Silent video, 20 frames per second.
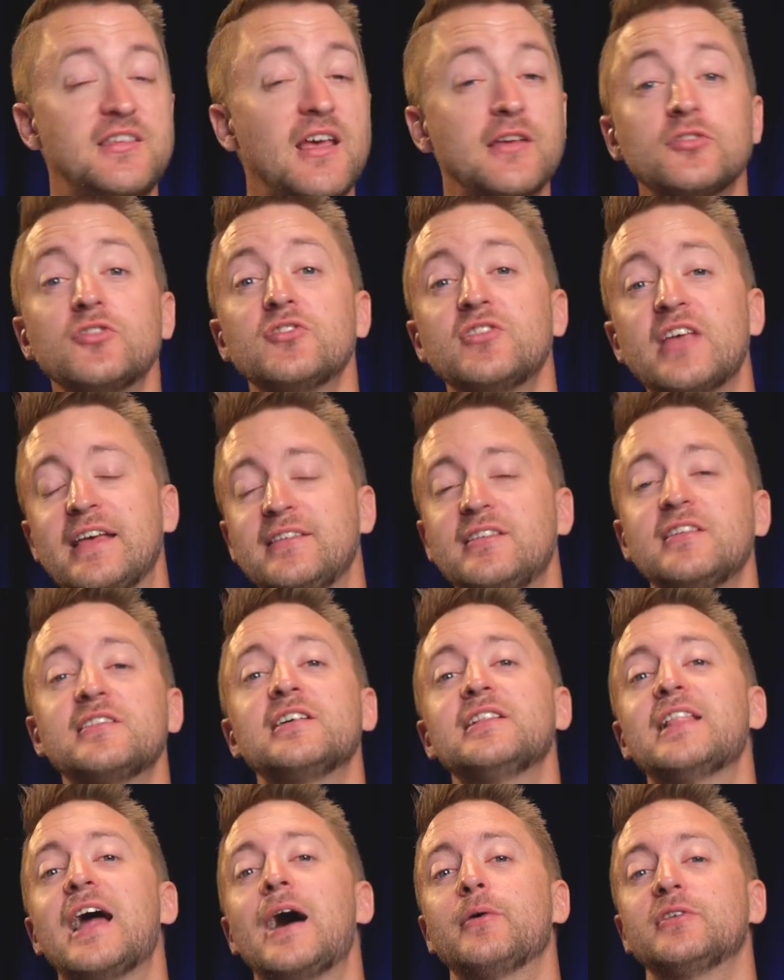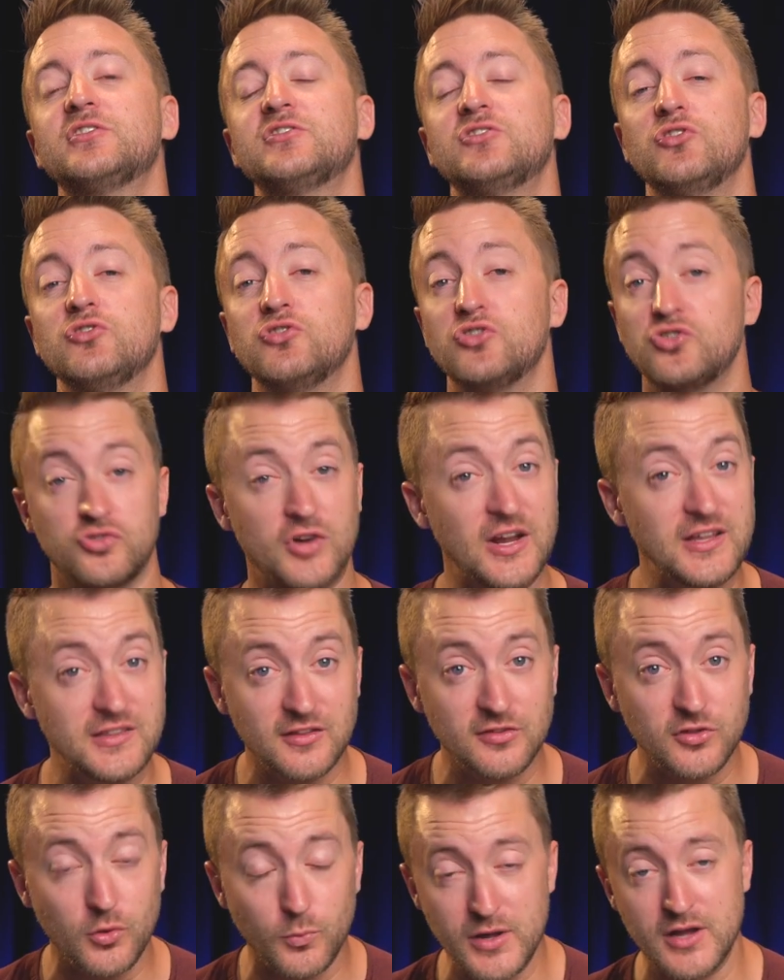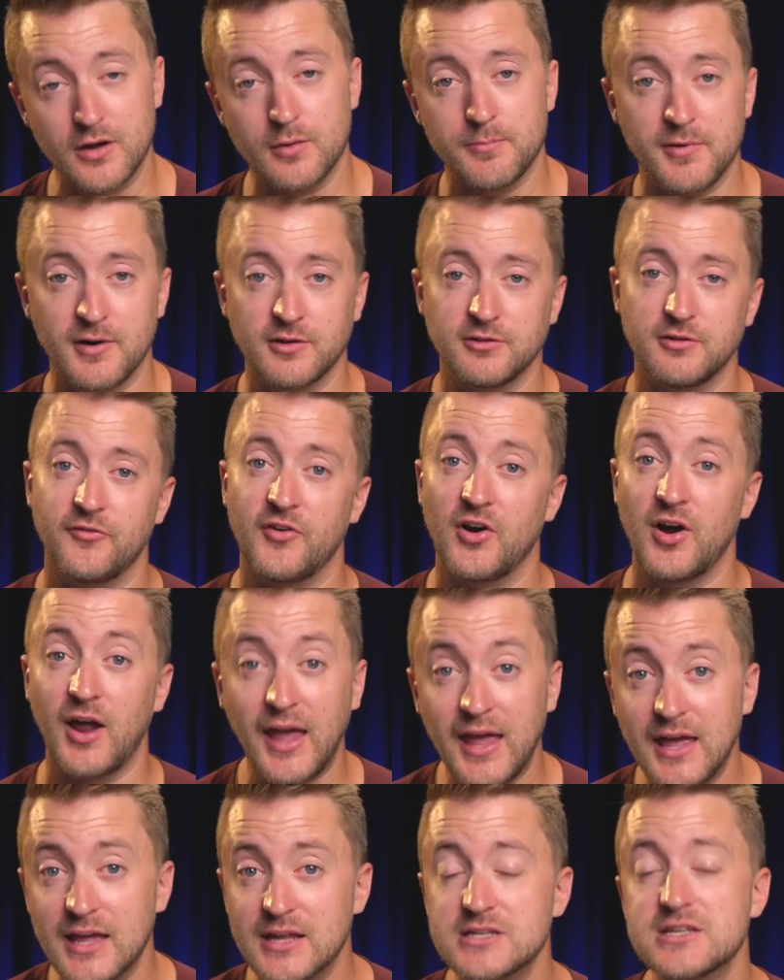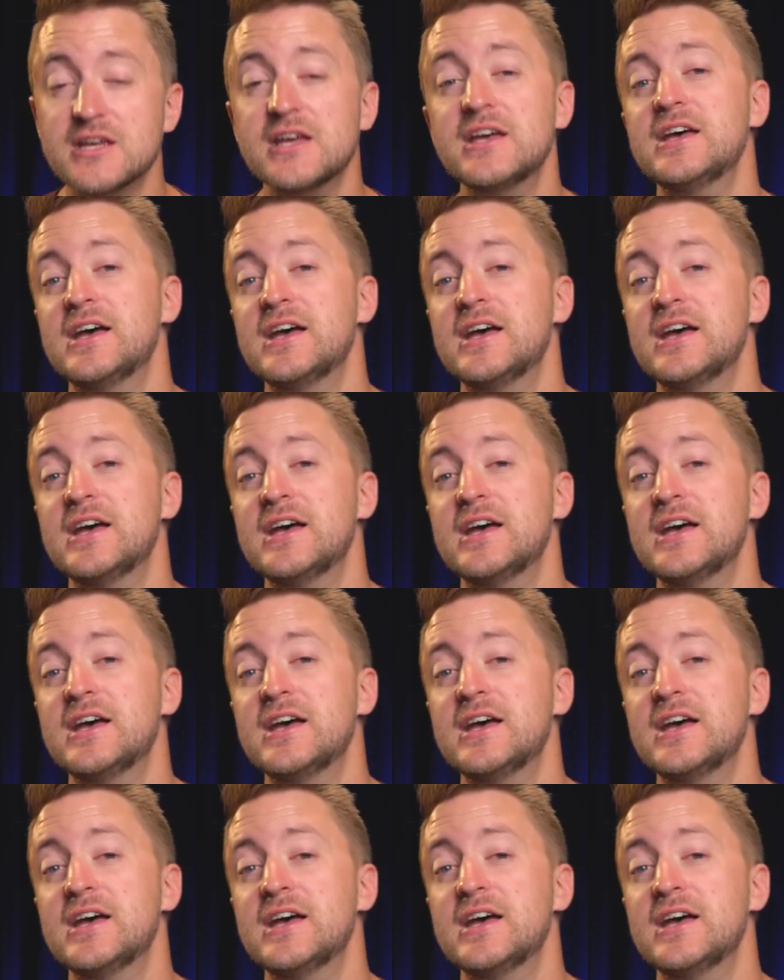exercises allow us to strengthen the weaker parts of our hand